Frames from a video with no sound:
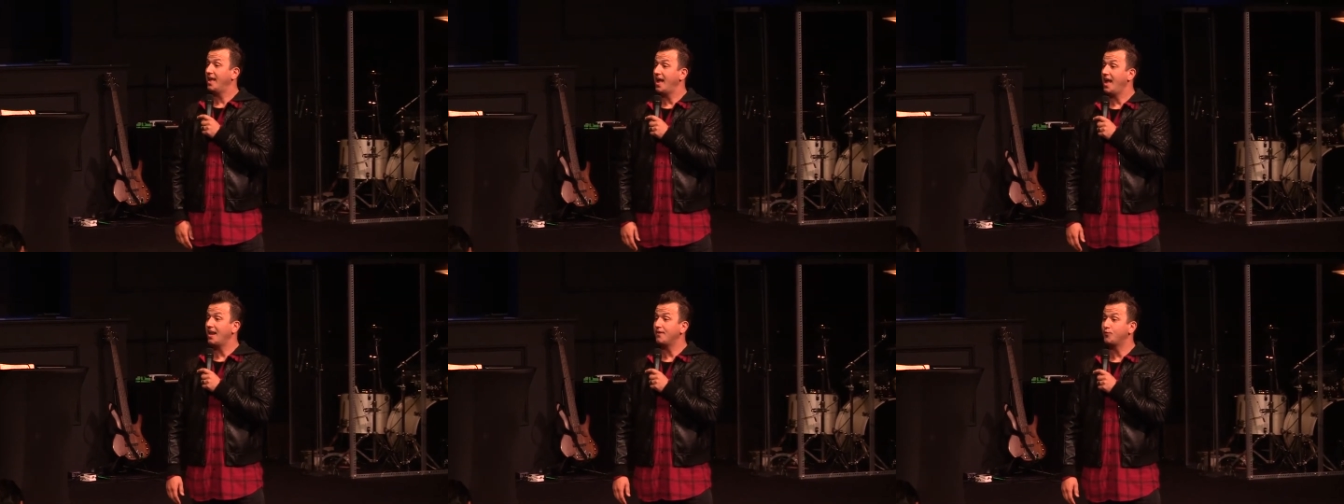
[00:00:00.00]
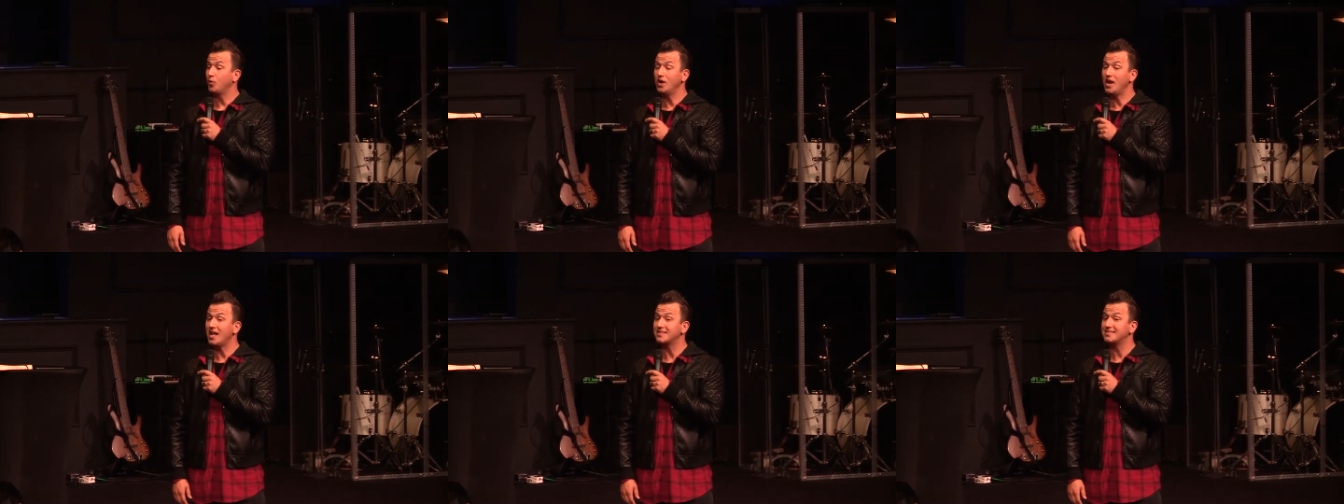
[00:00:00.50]
And if we're
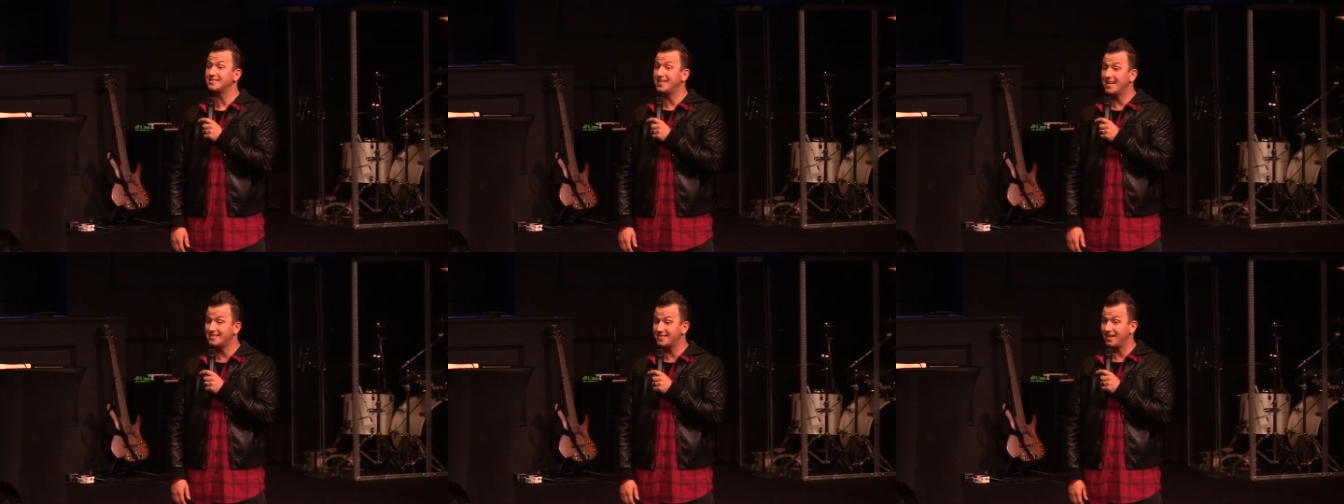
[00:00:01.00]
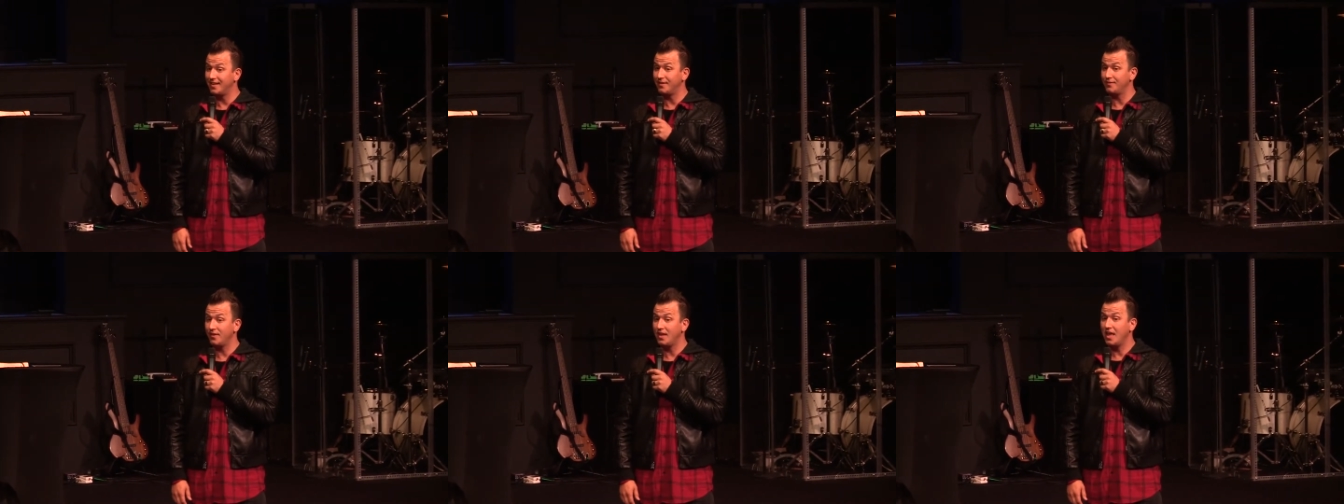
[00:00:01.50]
not
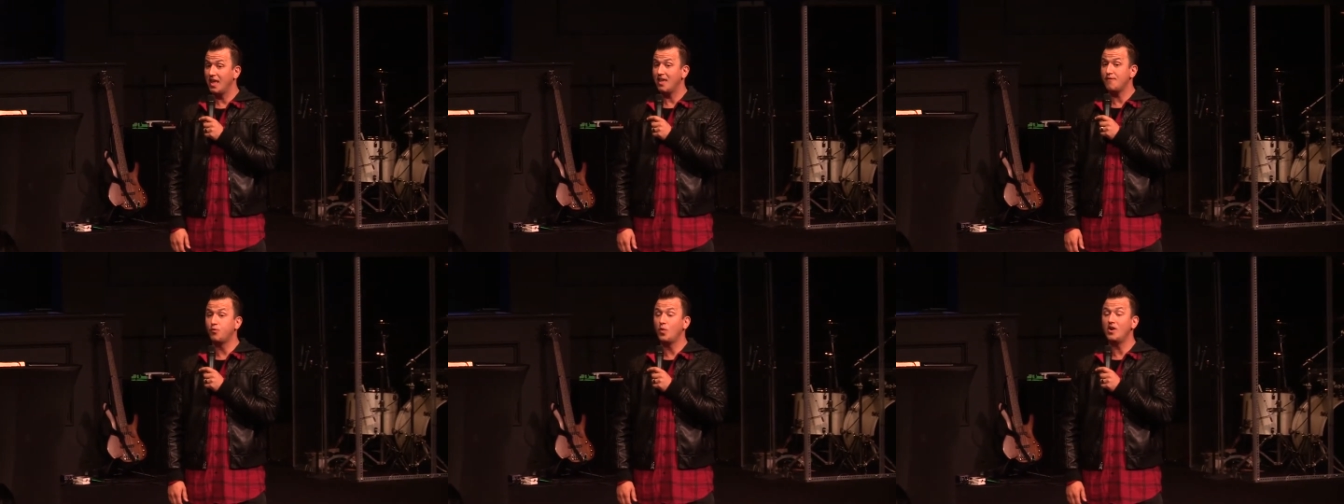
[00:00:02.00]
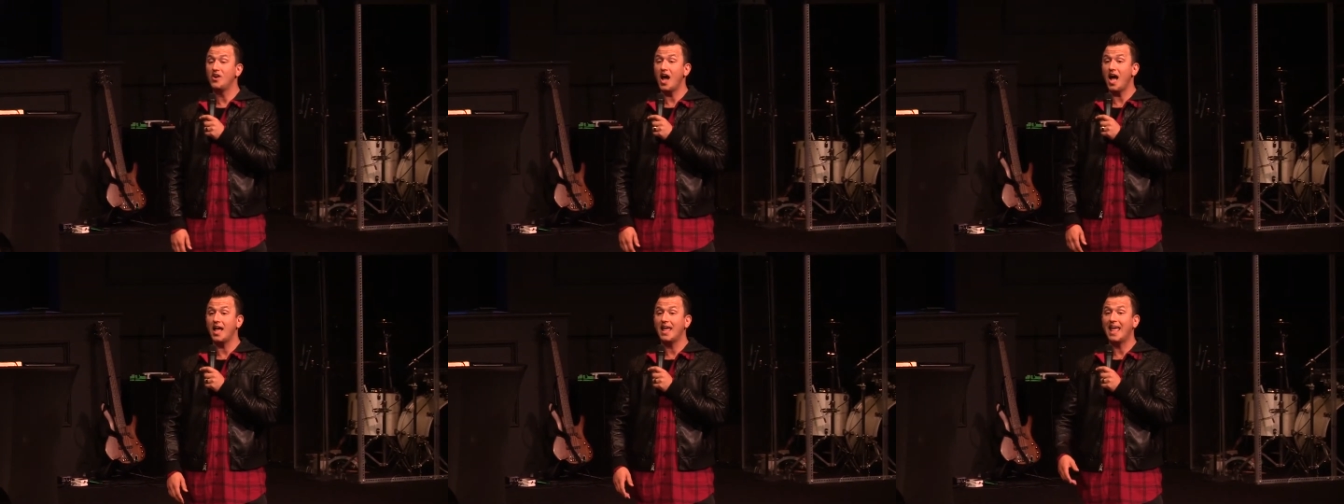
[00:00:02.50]
sensitive, if we're
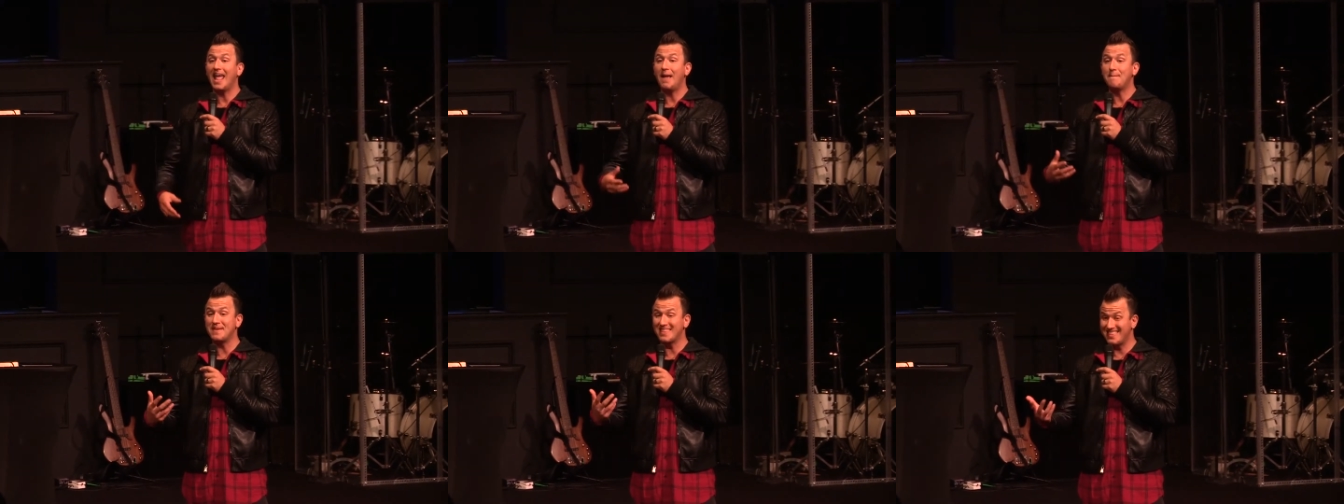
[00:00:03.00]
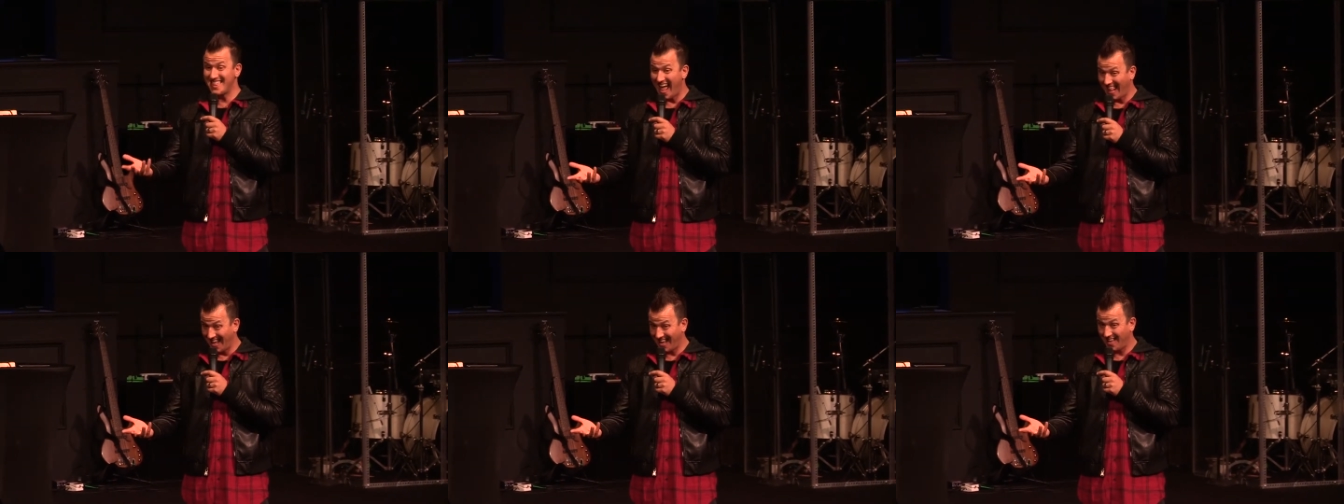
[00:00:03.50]
not
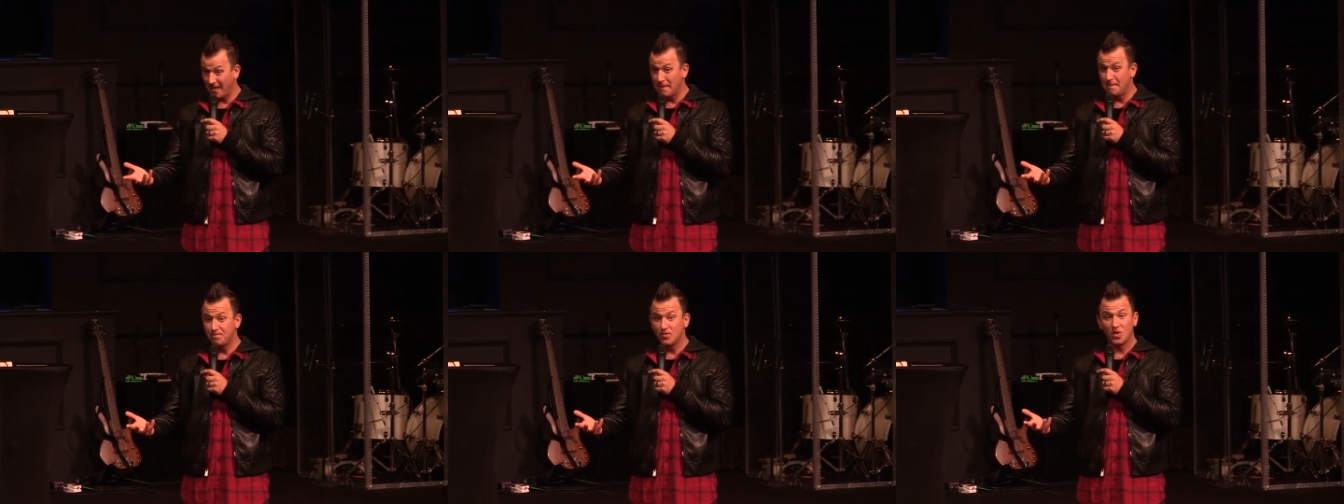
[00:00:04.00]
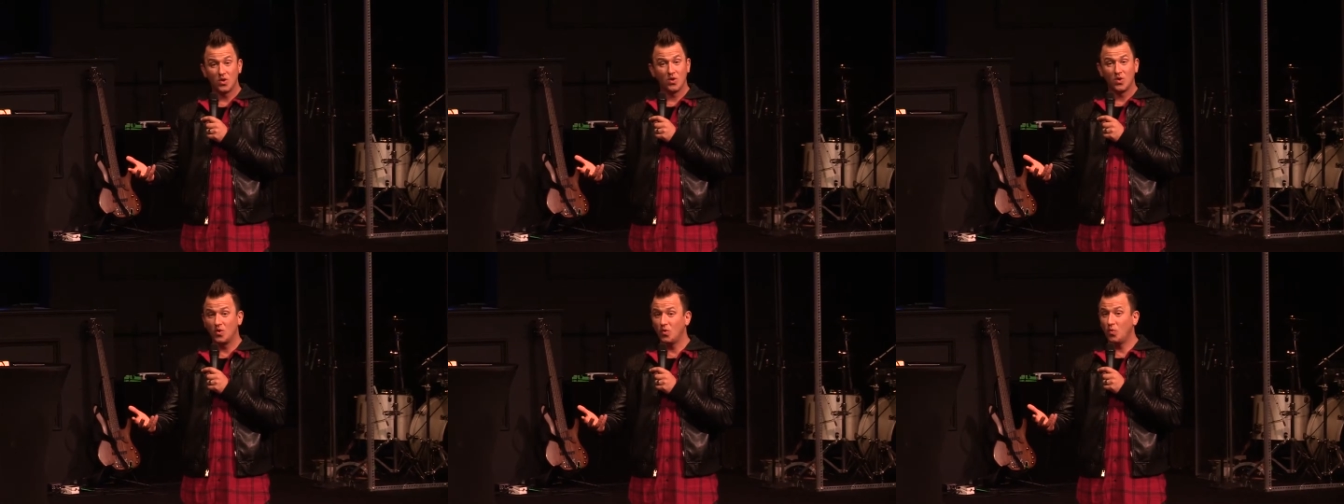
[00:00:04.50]
empathetic,
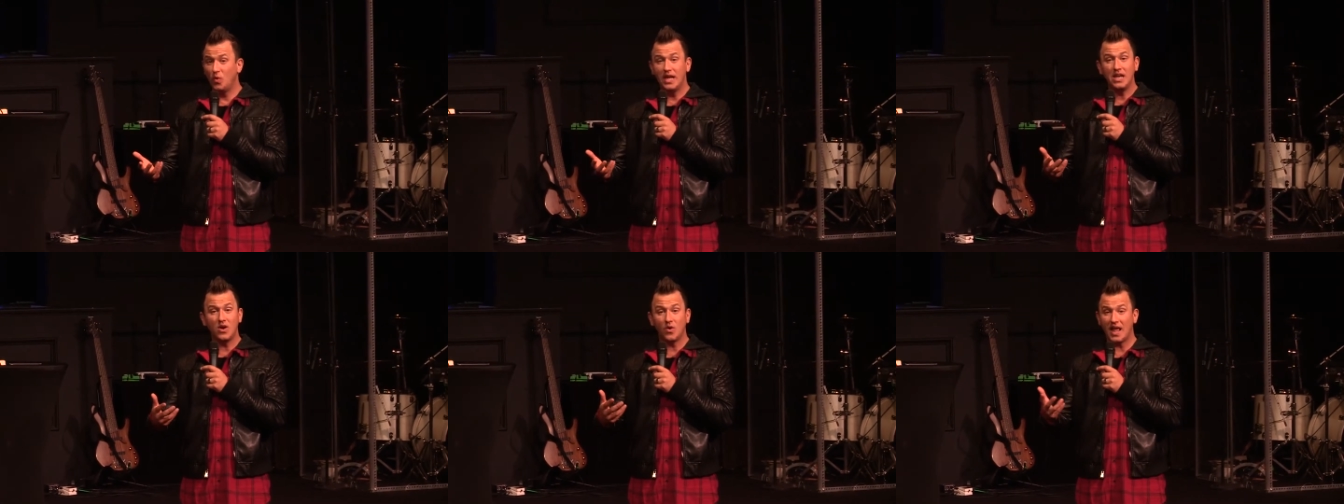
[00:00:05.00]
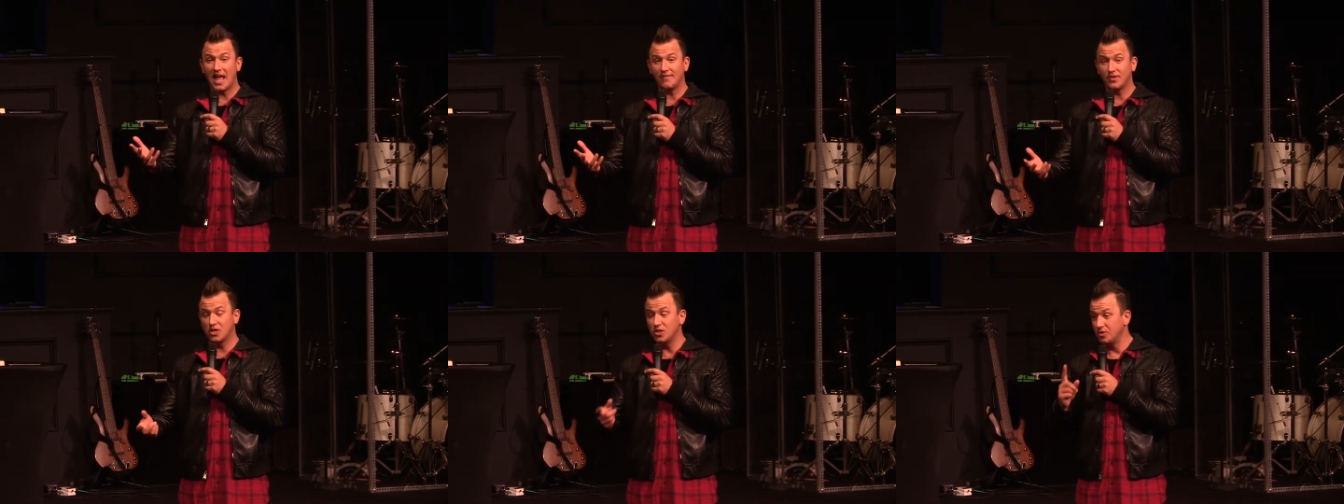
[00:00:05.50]
we don't have
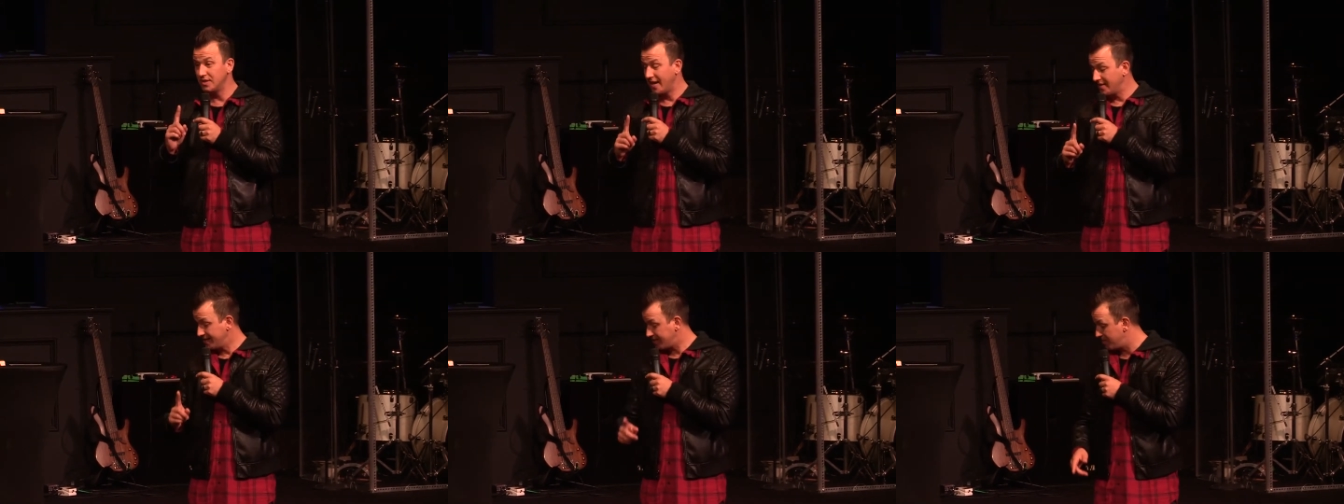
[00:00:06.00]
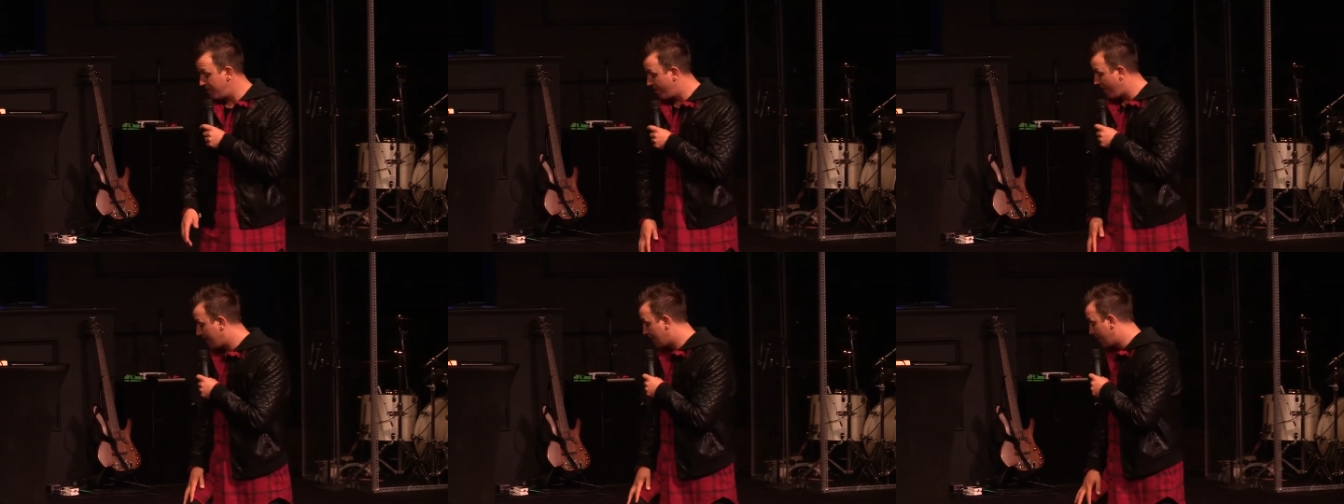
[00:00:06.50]
a clue. Now, listen to me
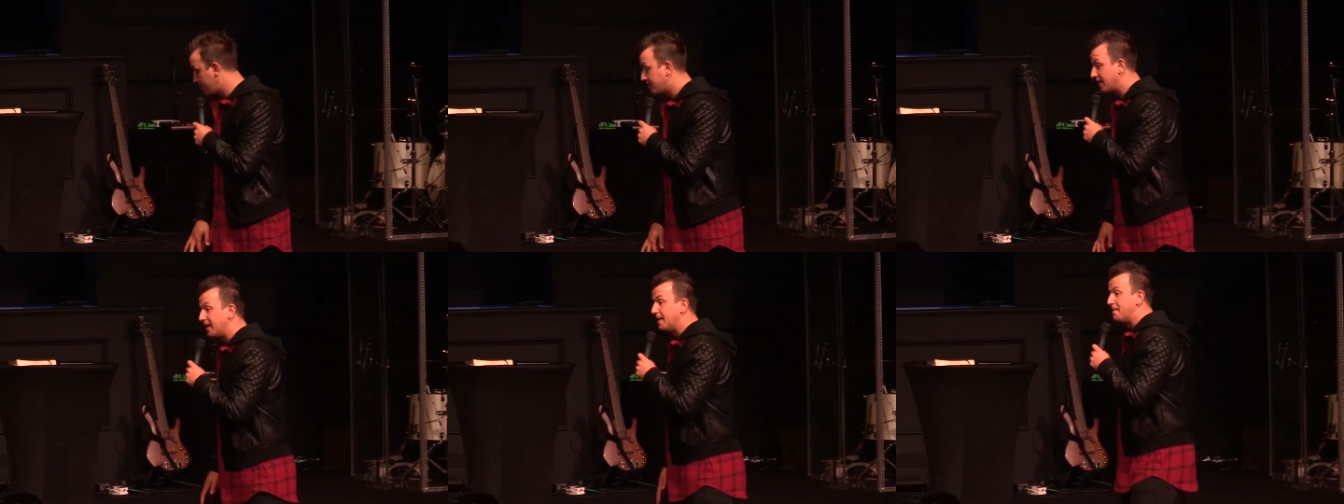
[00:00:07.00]
very closely.